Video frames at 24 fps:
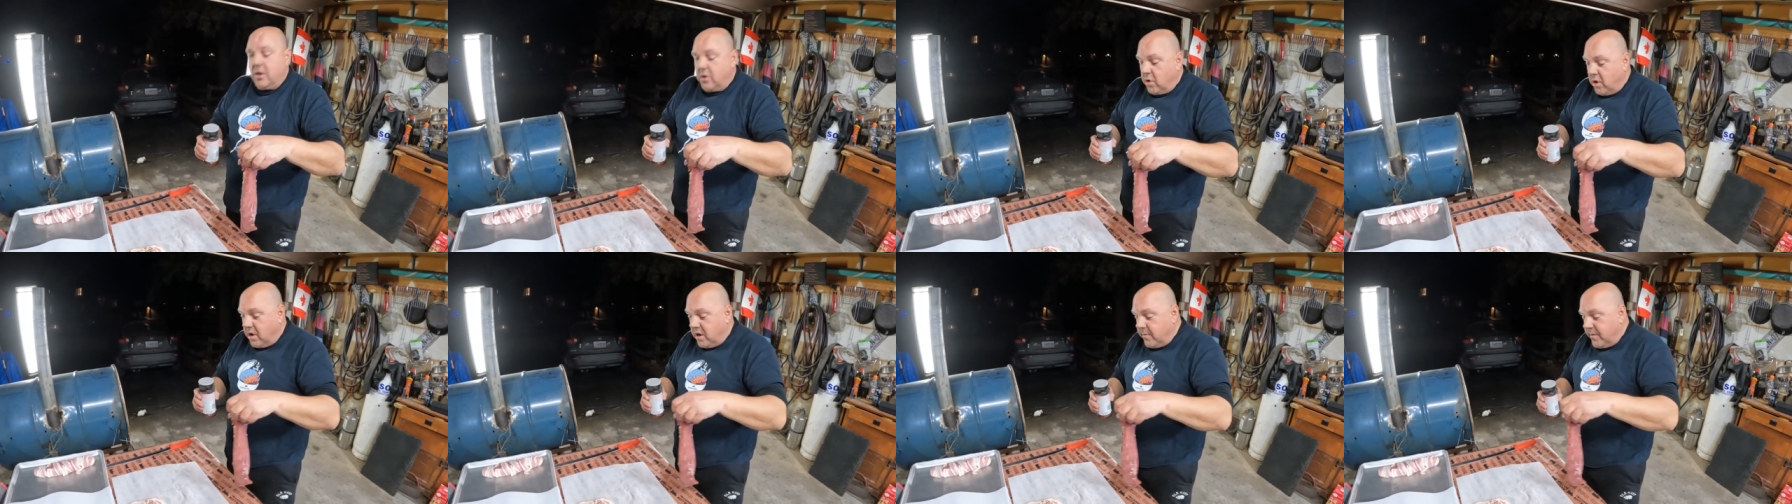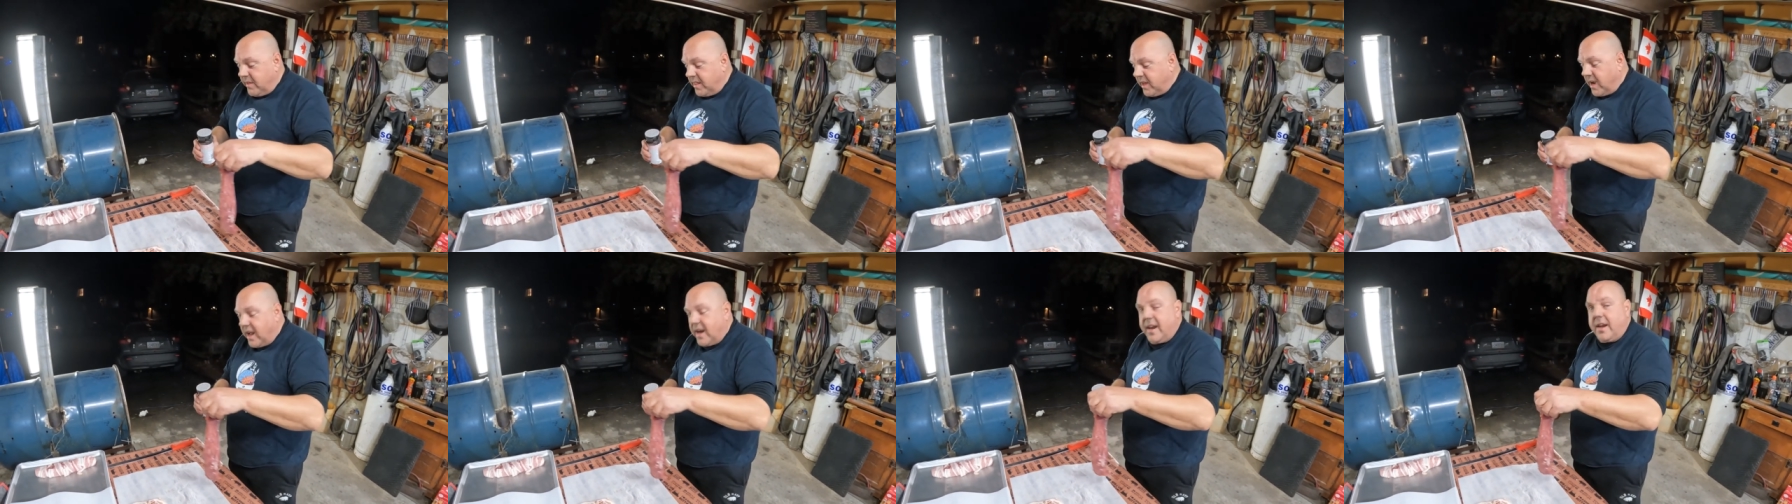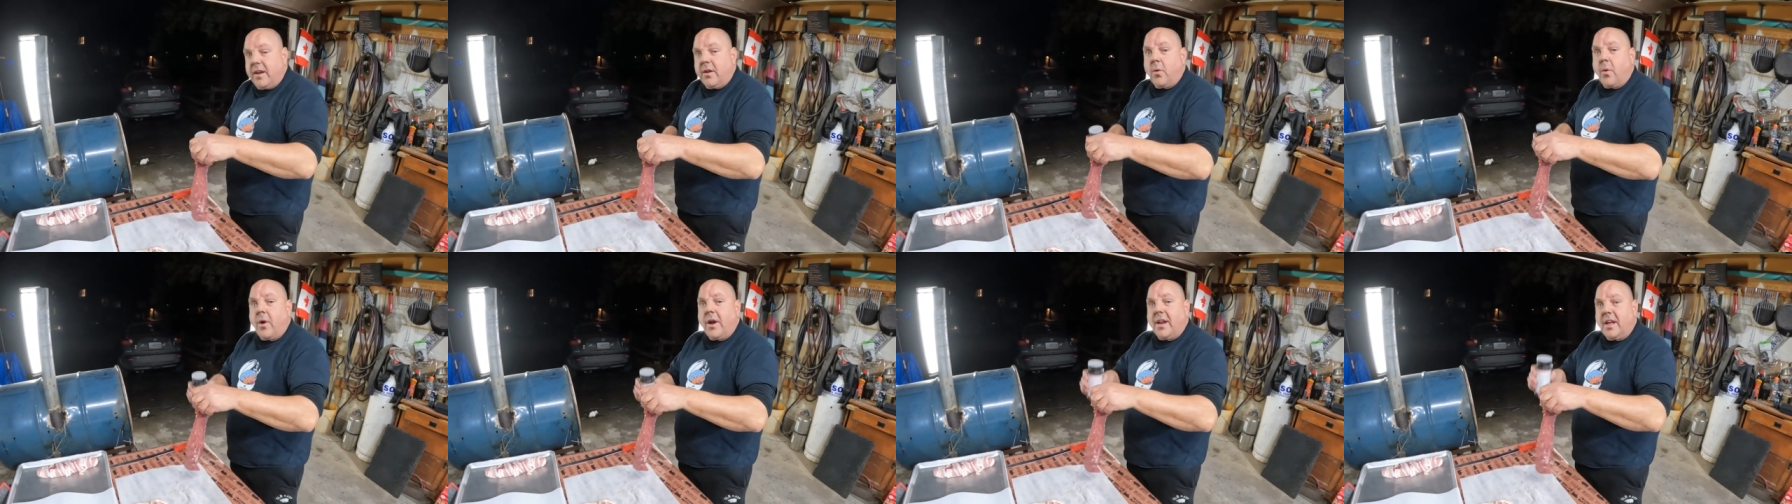You know what I mean? Like I
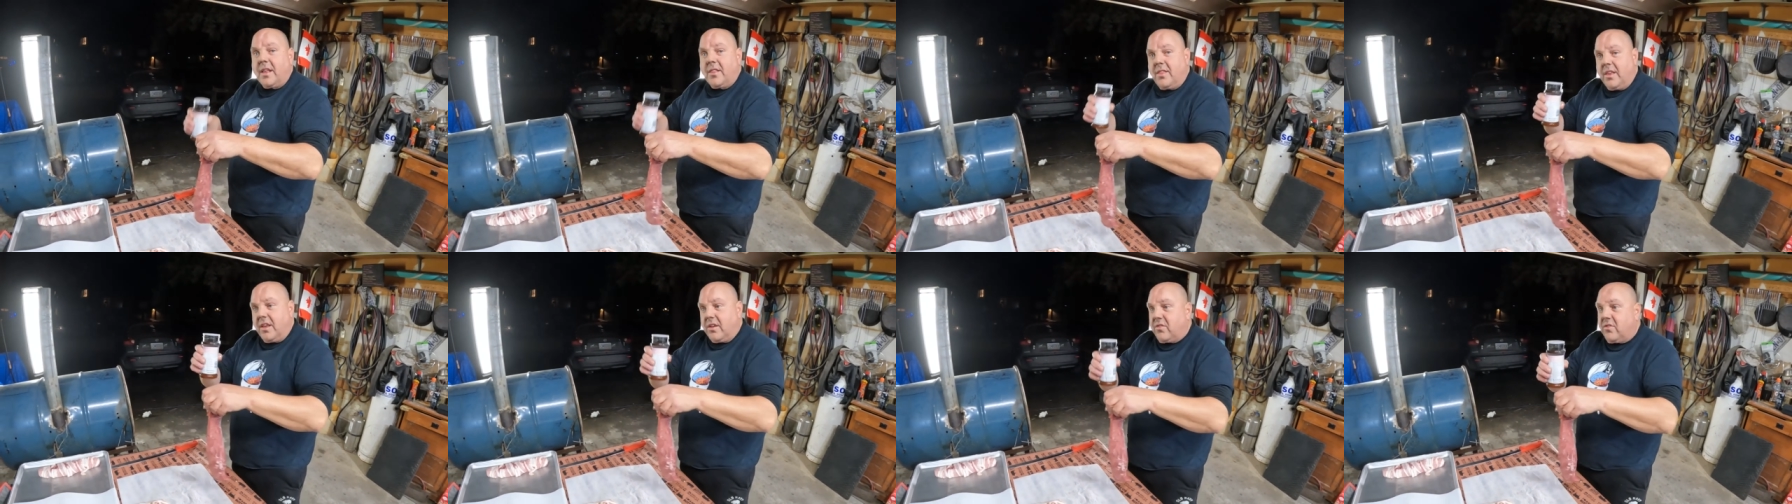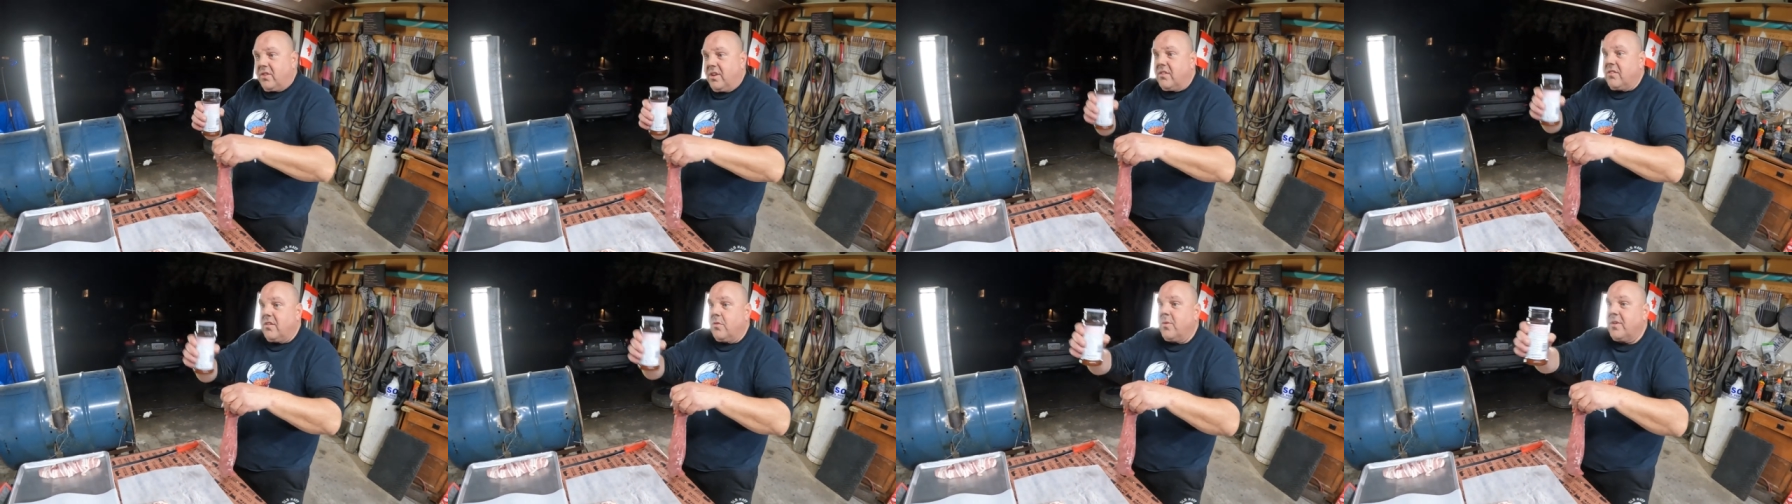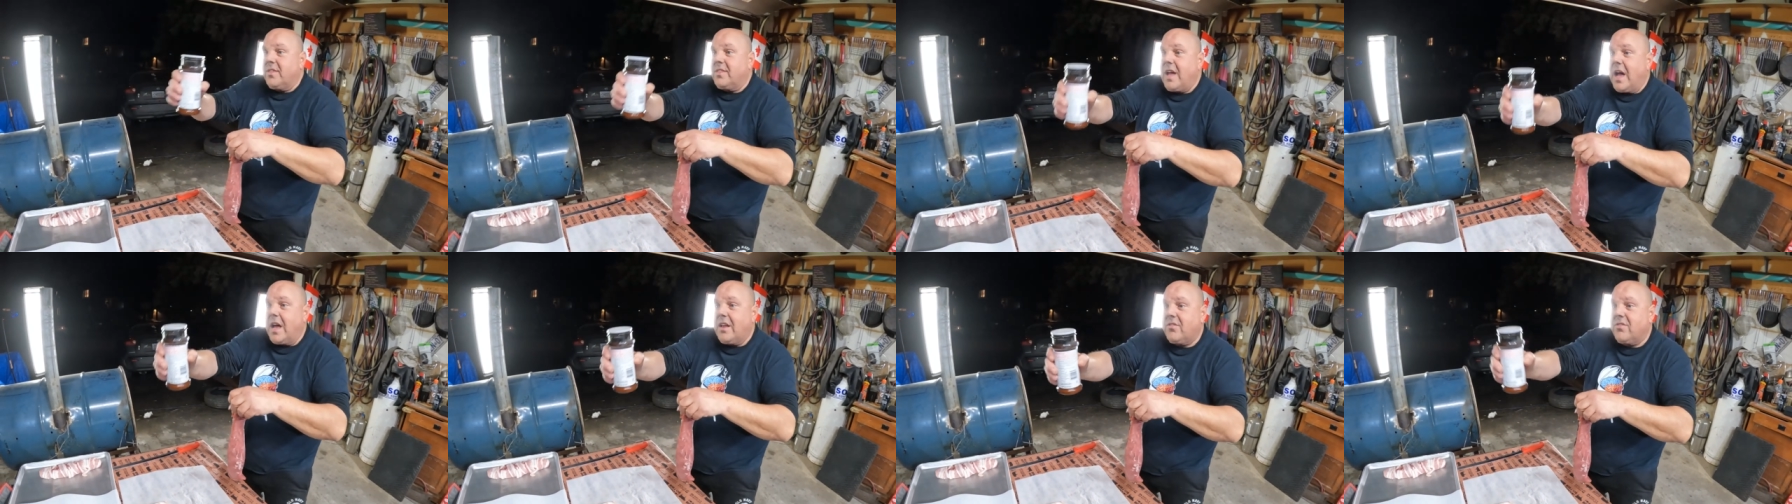didn't want to get this seasoning
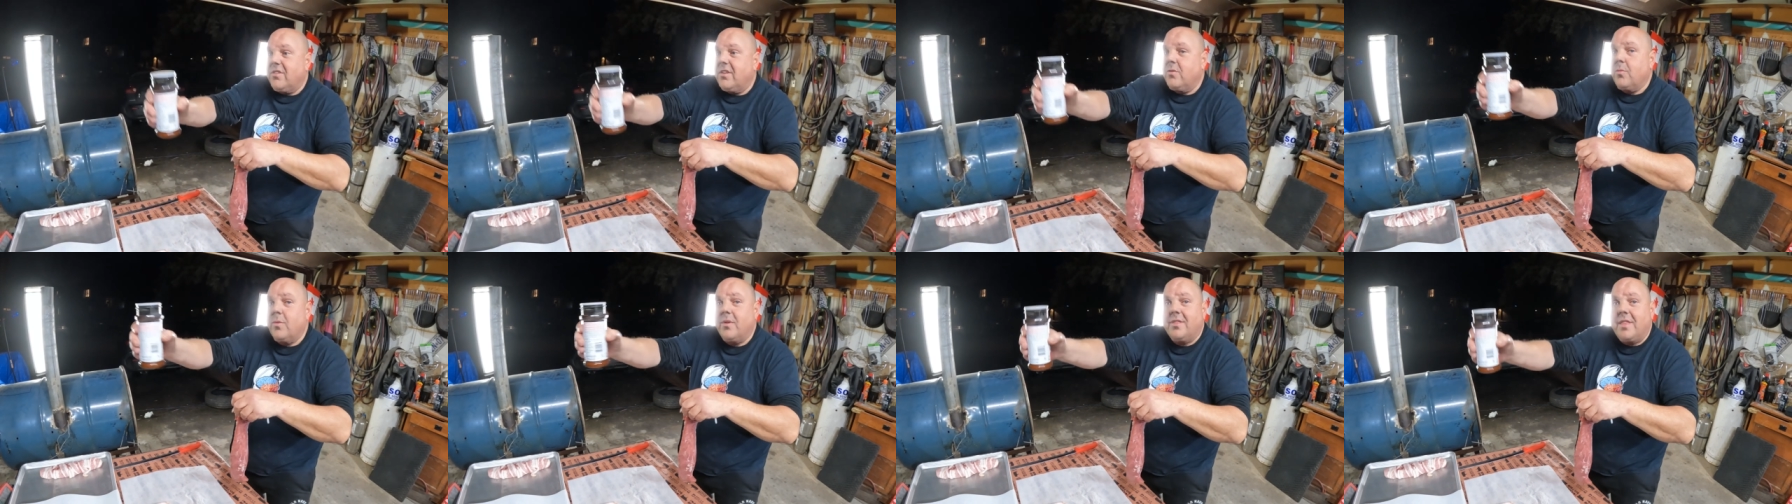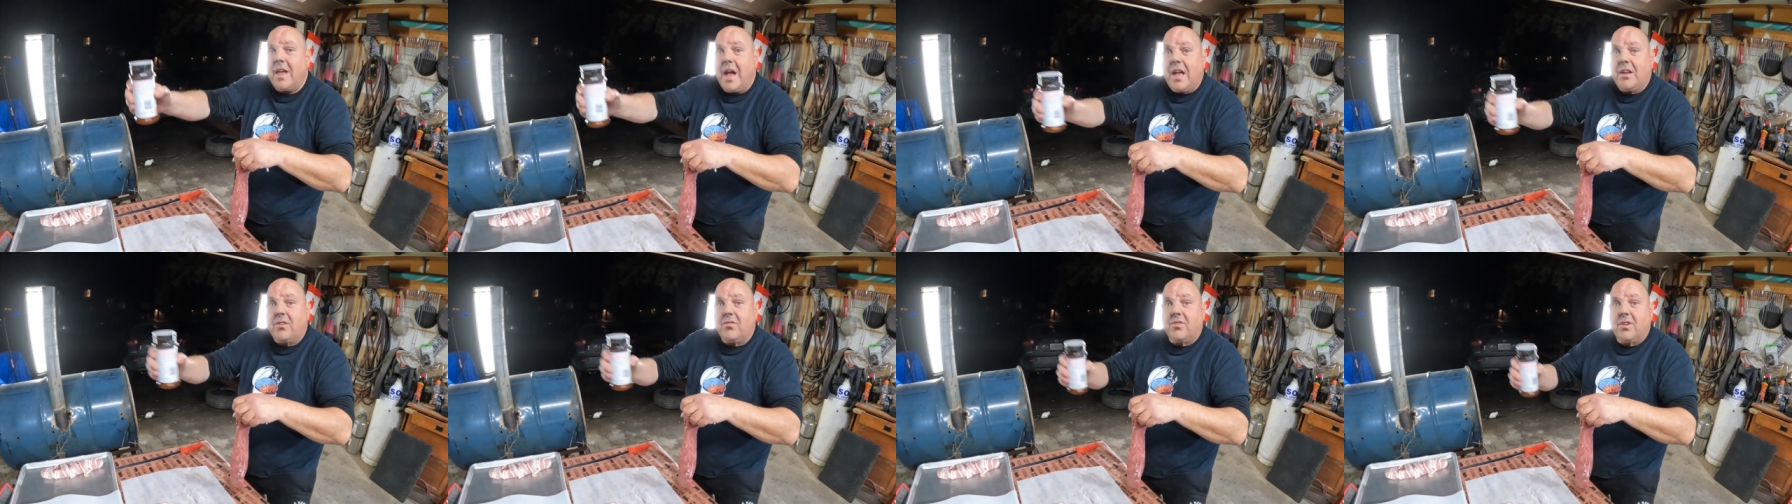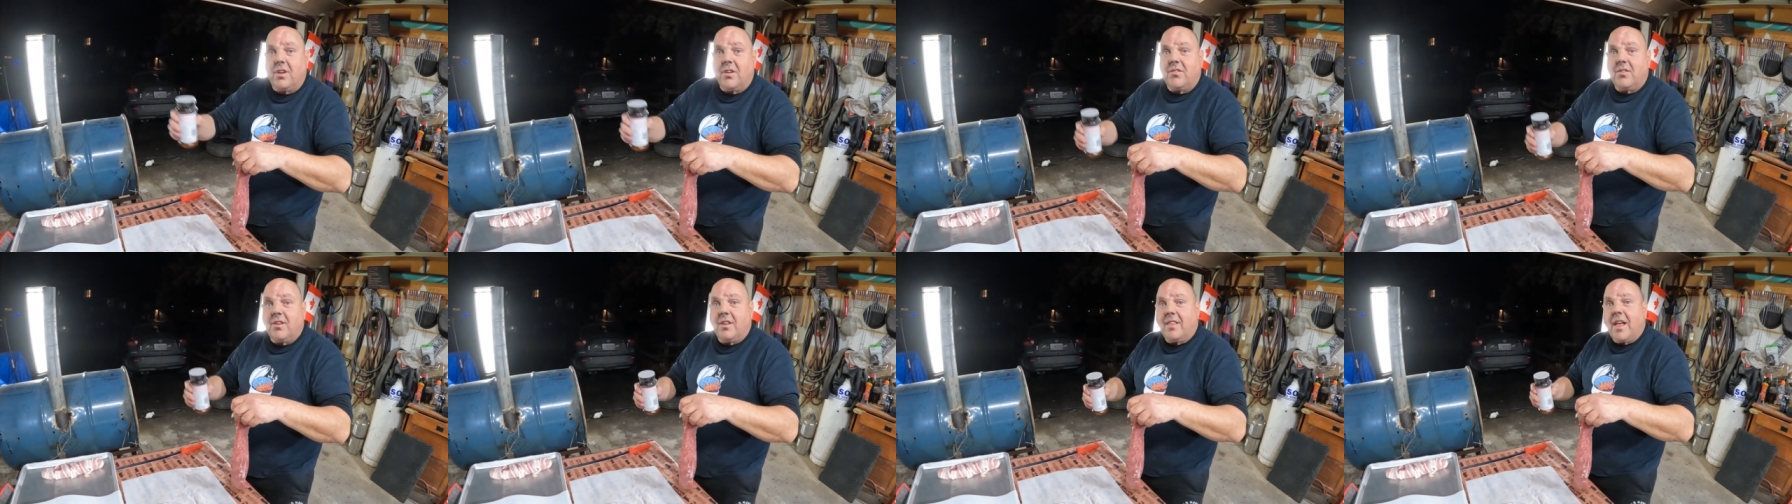with that seasoning with that
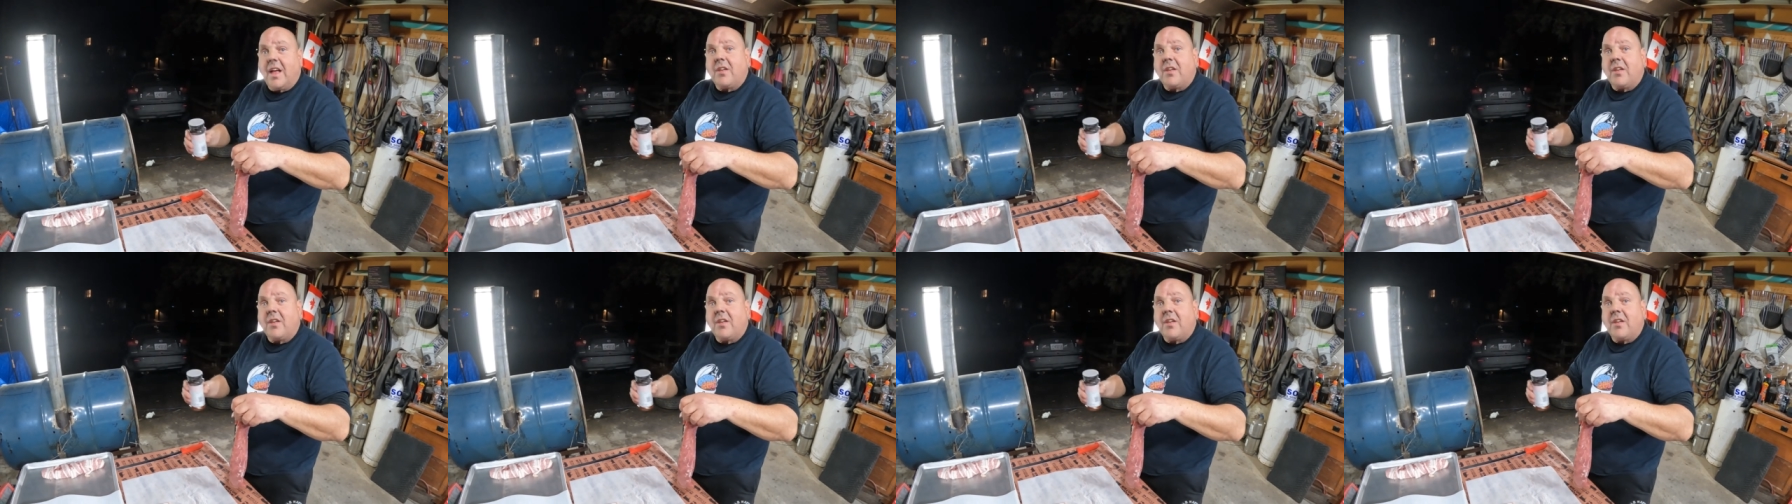seasoning.